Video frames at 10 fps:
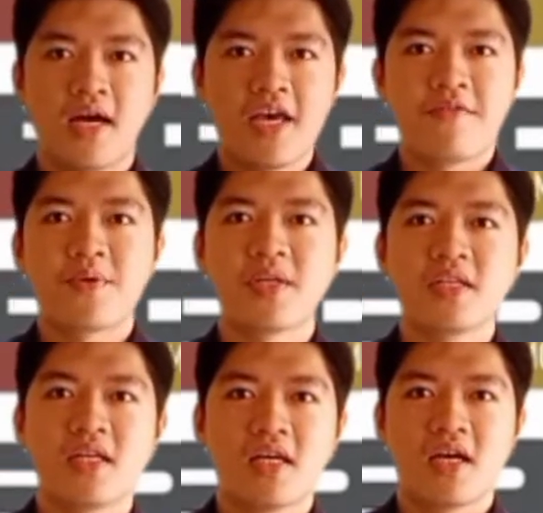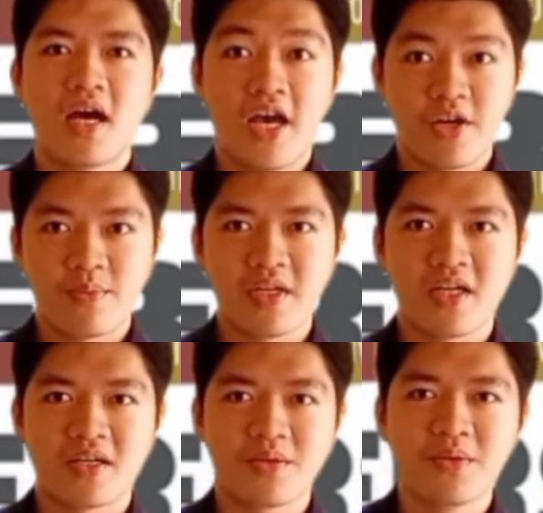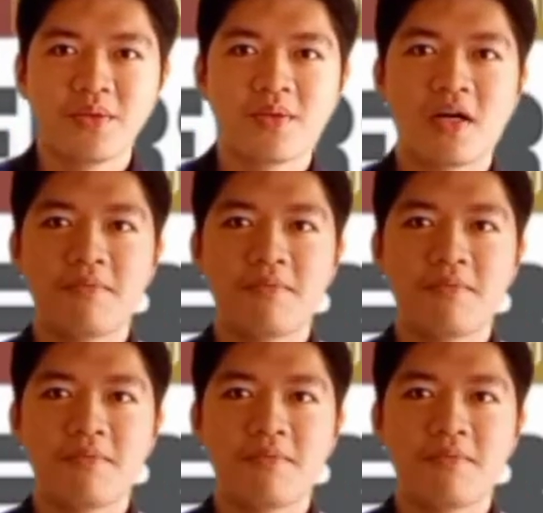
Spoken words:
Hi everyone, I am Nanaragudu,